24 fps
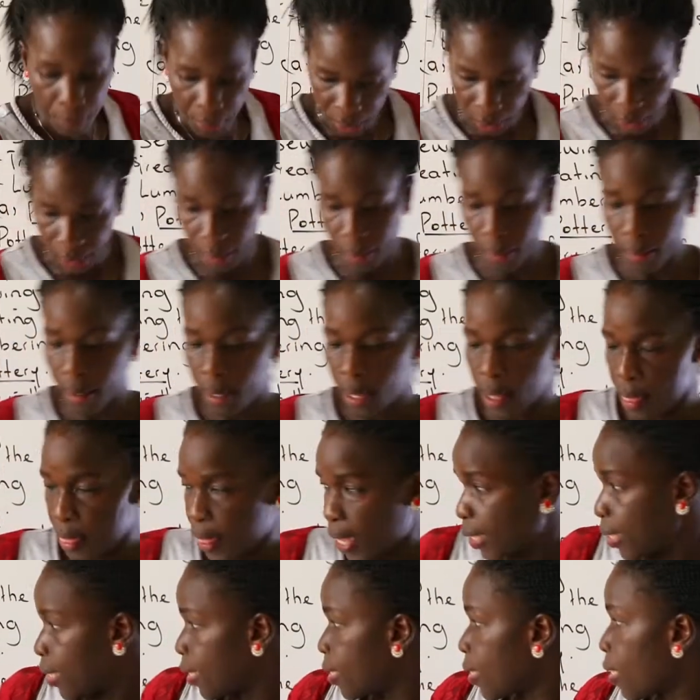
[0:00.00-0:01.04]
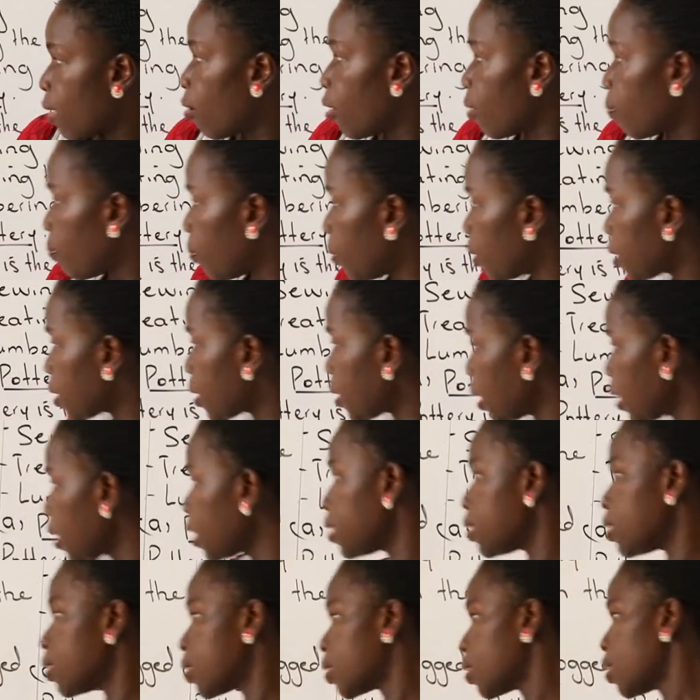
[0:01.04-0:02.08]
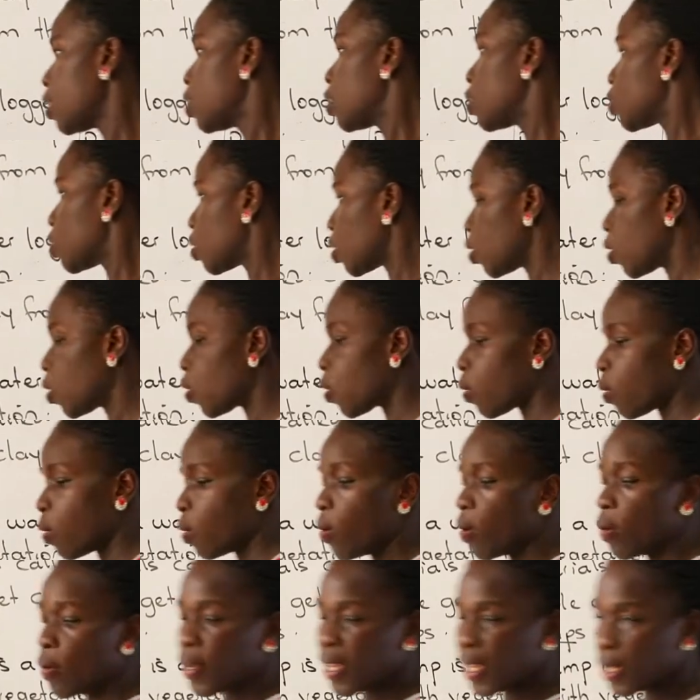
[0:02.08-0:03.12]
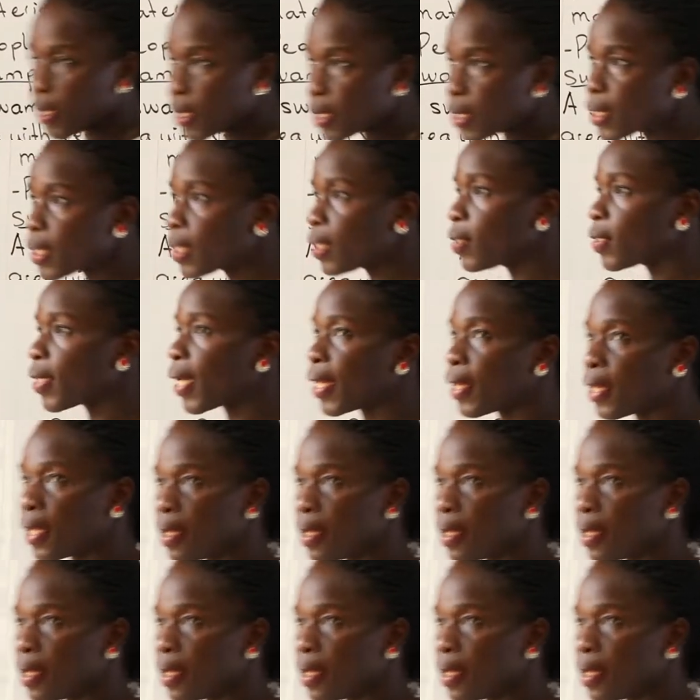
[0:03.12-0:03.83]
big. That is how a pot is. So you need to look at